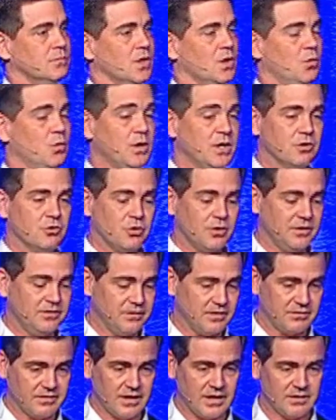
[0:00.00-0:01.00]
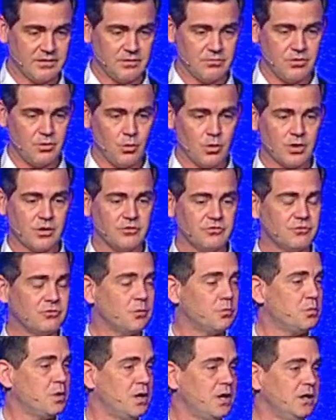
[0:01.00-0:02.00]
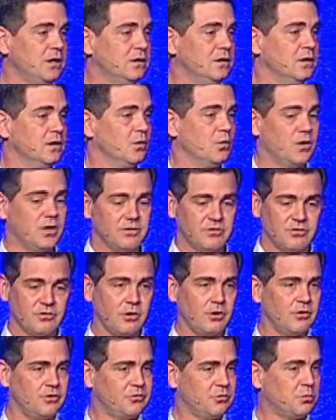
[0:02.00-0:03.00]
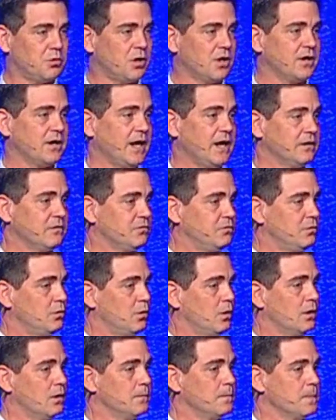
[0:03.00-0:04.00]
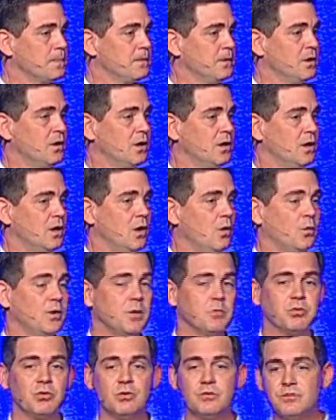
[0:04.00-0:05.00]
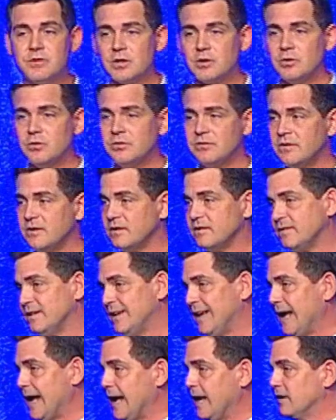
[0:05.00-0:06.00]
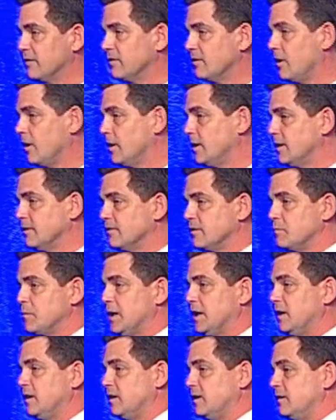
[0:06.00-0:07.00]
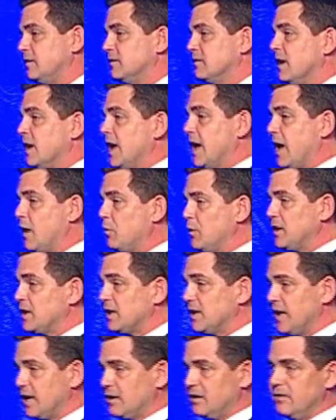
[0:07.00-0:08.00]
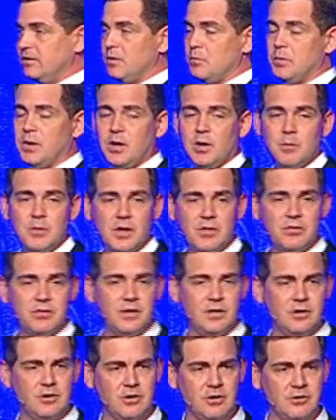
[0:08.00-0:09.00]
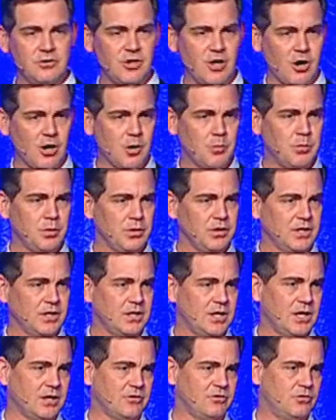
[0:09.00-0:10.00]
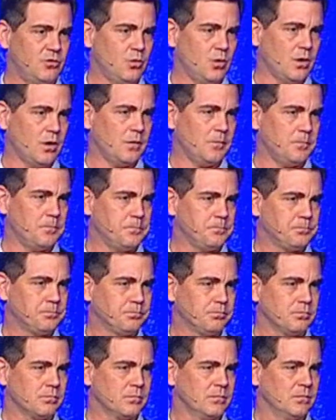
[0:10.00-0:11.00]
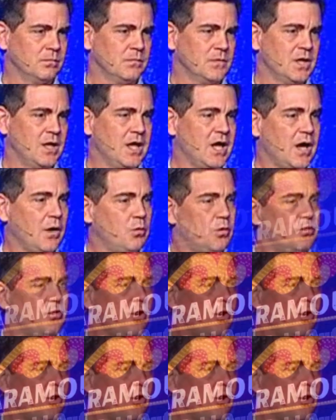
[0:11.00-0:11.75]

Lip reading: We increased the size of the orchestra pit. We installed a sprung dance floor. We improved acoustics, enhanced audience amenities, and we connected the Paramount Theater to our building next door. And when the